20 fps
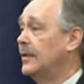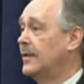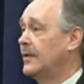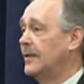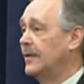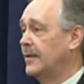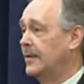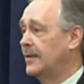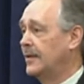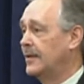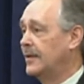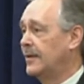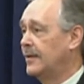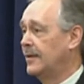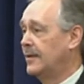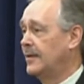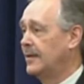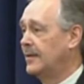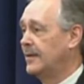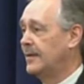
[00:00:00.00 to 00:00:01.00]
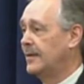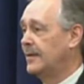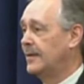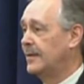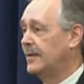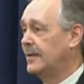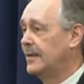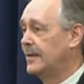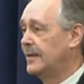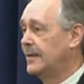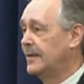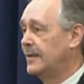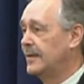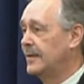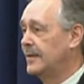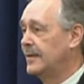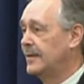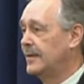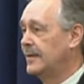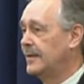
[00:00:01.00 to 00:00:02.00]

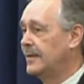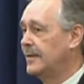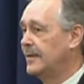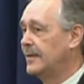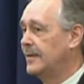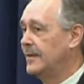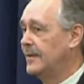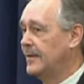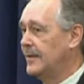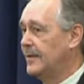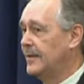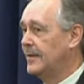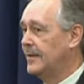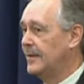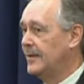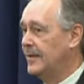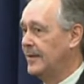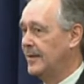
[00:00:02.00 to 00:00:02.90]
Nothing is said.